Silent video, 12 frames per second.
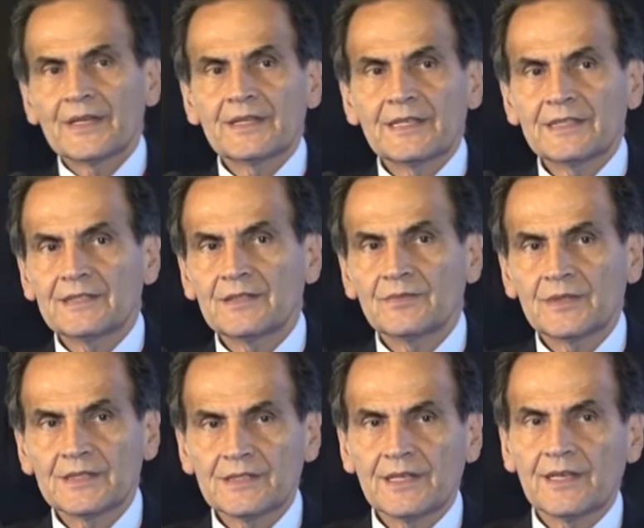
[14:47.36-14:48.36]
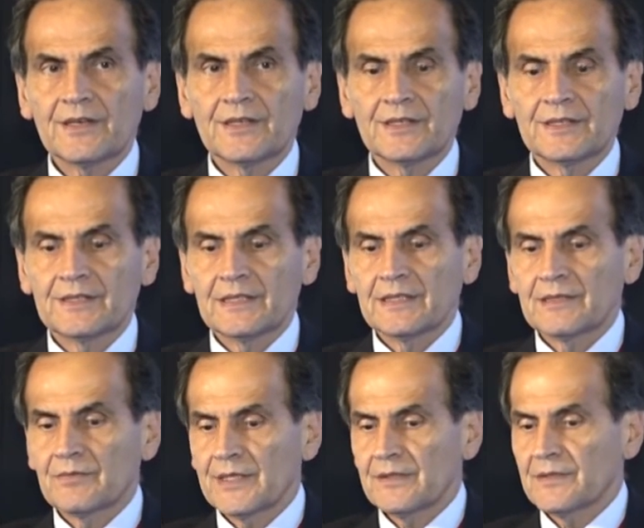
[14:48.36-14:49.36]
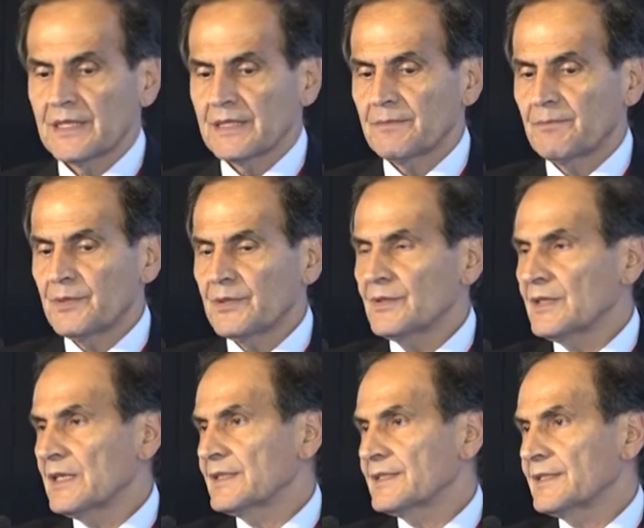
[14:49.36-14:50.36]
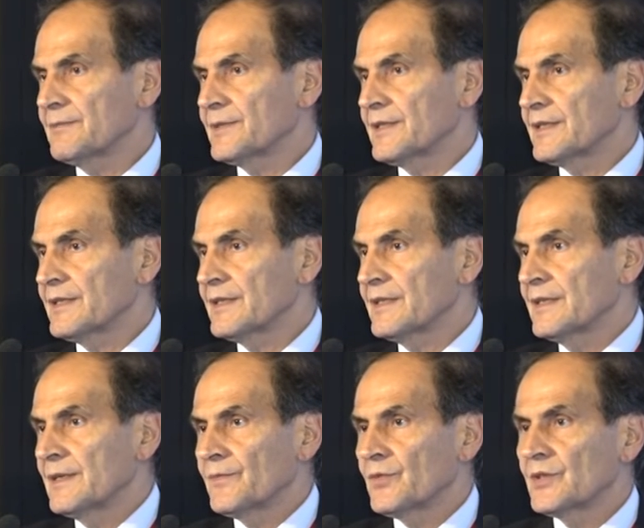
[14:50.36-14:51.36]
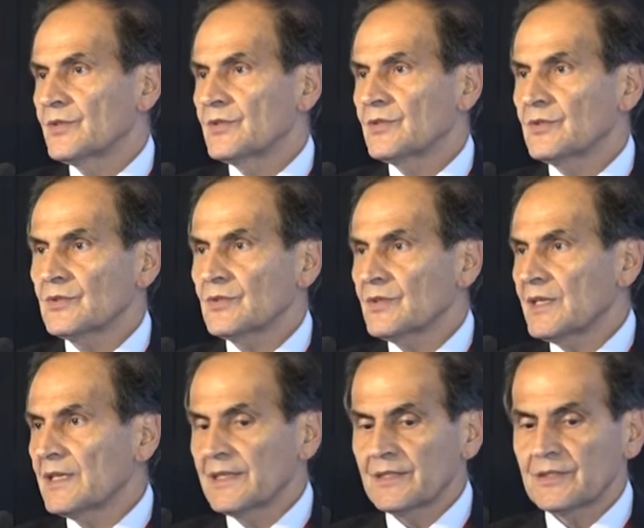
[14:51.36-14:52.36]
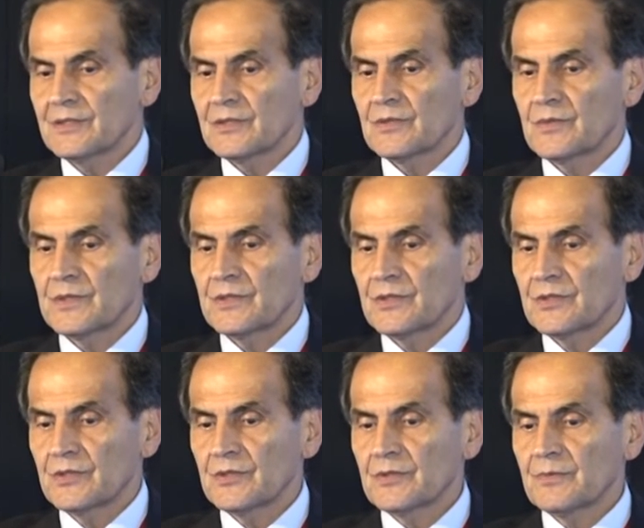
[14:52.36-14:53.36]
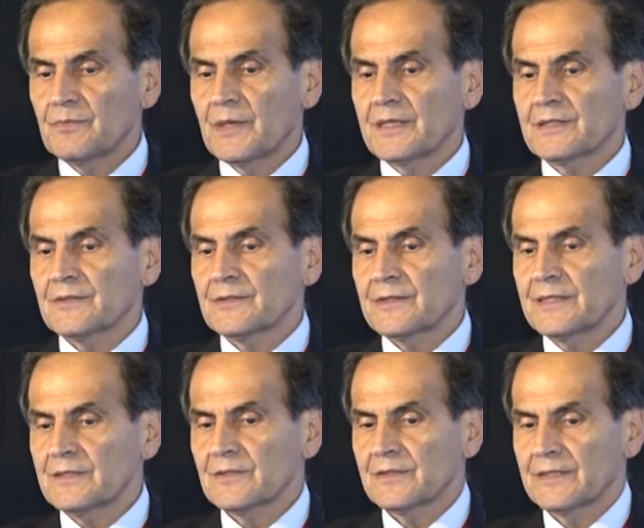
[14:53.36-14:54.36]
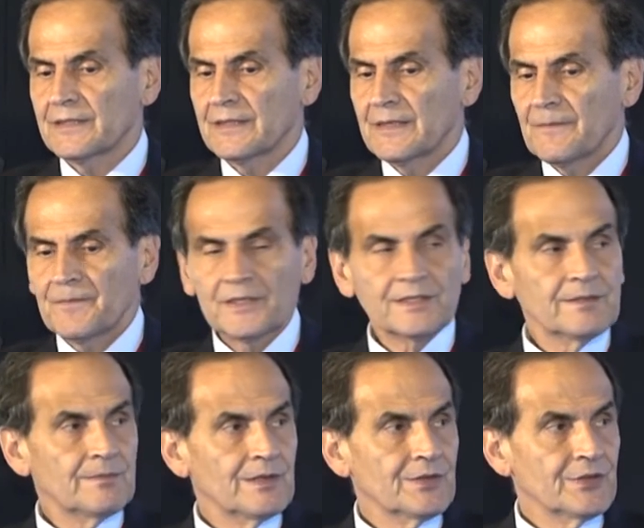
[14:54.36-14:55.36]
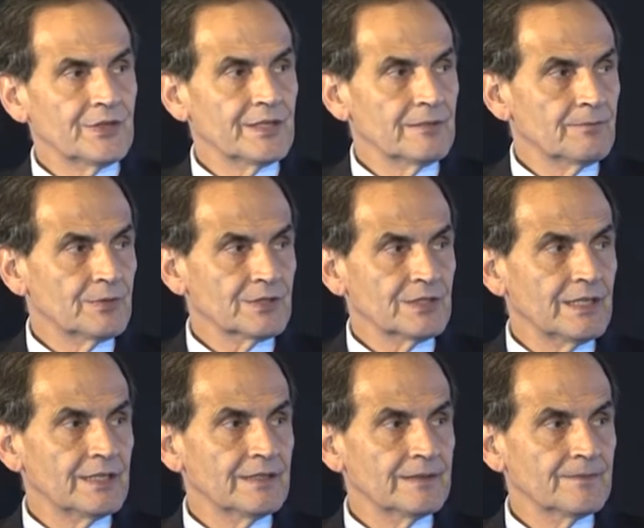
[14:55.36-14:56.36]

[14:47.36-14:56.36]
And this is what's scary. The rate of hypoglycemia when you use oral agents or when you use basal insulin is about 30%.